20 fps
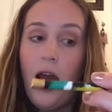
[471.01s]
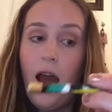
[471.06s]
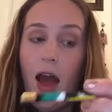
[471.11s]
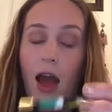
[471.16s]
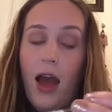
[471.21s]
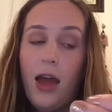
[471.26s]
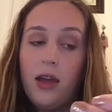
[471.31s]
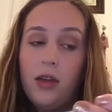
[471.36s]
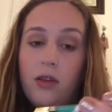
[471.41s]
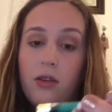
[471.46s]

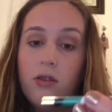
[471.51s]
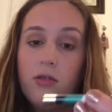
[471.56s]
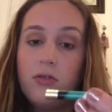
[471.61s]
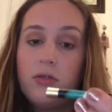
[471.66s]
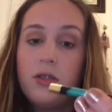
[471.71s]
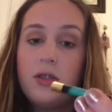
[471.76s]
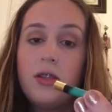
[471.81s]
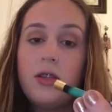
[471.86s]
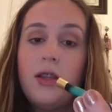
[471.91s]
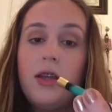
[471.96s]
I
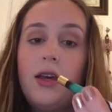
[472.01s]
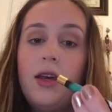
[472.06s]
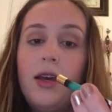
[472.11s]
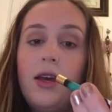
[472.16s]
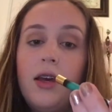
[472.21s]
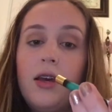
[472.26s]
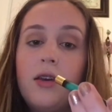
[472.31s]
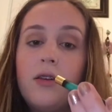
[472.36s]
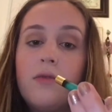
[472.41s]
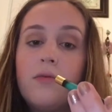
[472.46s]
use
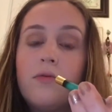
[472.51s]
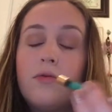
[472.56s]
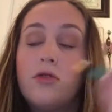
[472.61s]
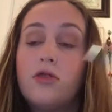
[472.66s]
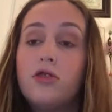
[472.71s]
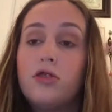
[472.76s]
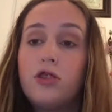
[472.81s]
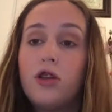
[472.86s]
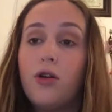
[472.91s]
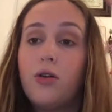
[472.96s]
the
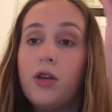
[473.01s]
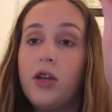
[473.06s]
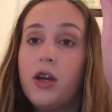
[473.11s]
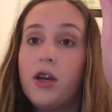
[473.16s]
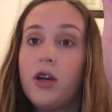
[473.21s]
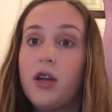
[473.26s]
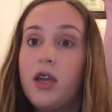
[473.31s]
Sonia